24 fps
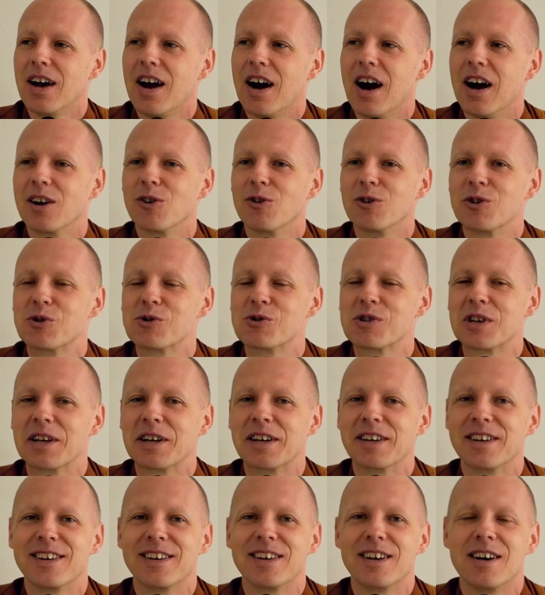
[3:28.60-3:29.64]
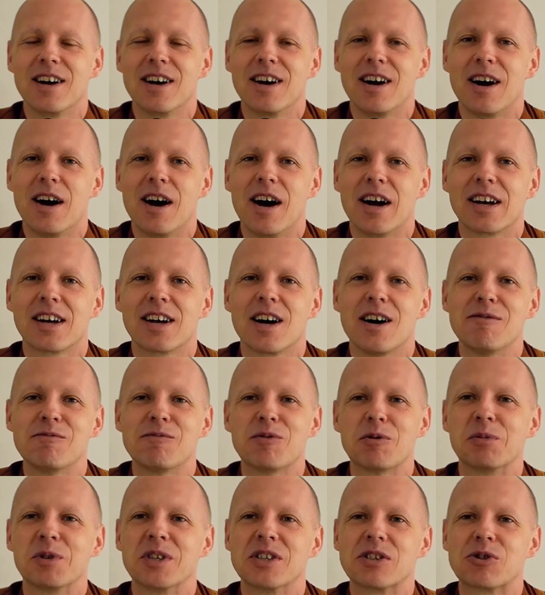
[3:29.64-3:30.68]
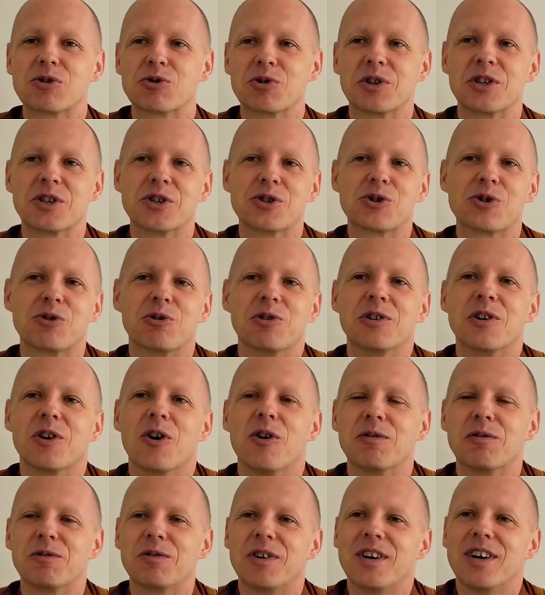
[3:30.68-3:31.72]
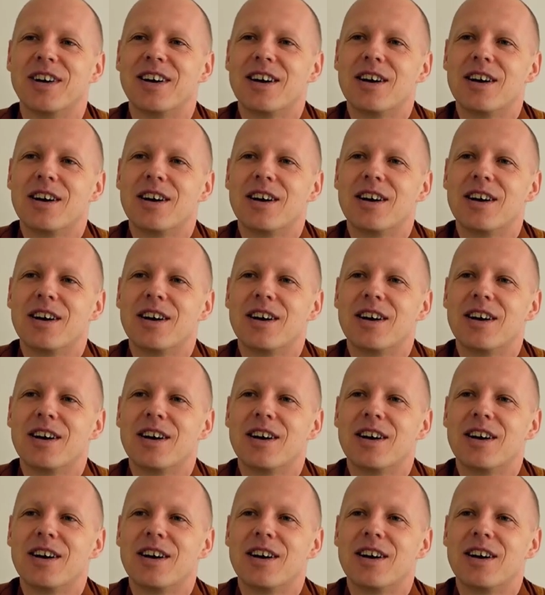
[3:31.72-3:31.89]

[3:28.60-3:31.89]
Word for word: I don't usually. Uh, I come from this tradition of